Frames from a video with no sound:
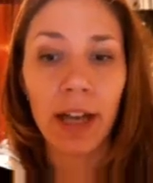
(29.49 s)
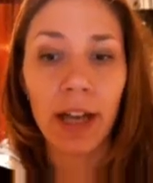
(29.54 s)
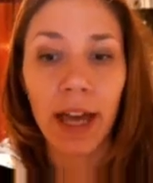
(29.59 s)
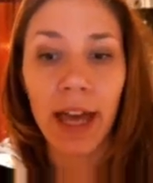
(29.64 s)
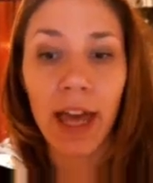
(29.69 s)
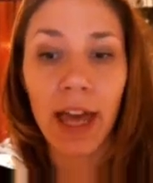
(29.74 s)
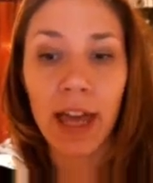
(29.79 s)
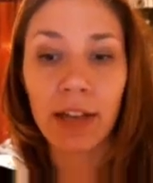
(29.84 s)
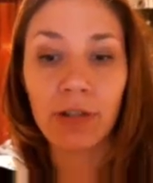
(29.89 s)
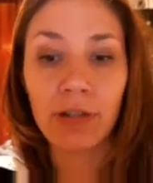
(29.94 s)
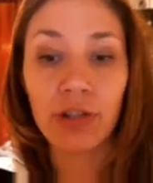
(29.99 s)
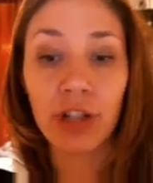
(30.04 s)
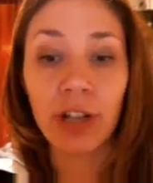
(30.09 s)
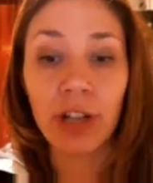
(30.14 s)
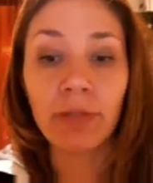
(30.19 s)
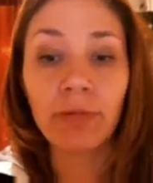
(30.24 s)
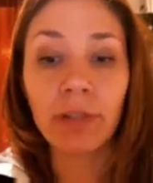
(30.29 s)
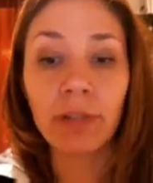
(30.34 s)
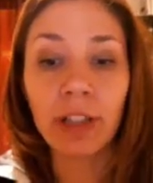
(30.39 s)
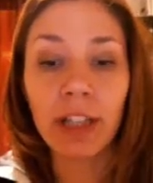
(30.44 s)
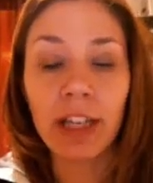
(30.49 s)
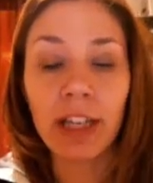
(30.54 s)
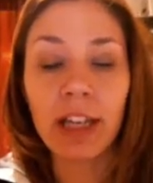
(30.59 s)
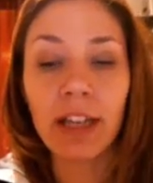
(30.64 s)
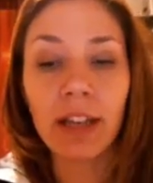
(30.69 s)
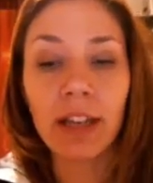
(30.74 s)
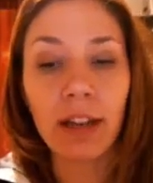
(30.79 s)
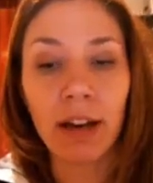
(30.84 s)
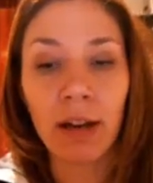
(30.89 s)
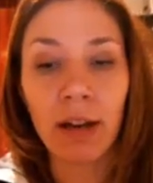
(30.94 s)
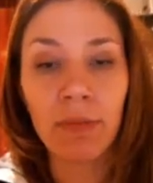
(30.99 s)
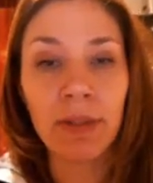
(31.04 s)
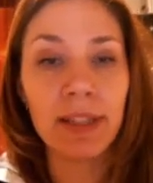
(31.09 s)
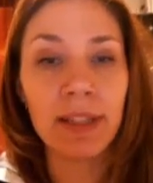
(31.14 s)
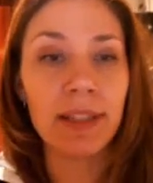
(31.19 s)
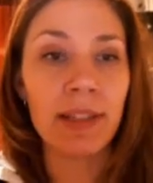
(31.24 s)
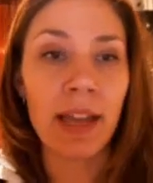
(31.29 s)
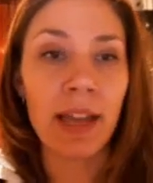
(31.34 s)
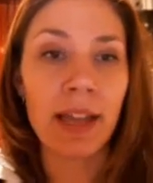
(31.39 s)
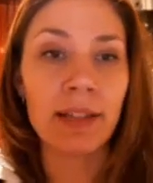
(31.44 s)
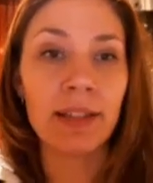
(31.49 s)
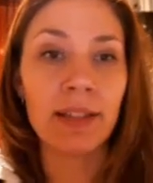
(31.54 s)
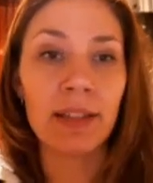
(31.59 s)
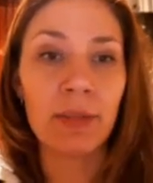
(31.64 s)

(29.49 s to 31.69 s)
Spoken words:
And generally, it stands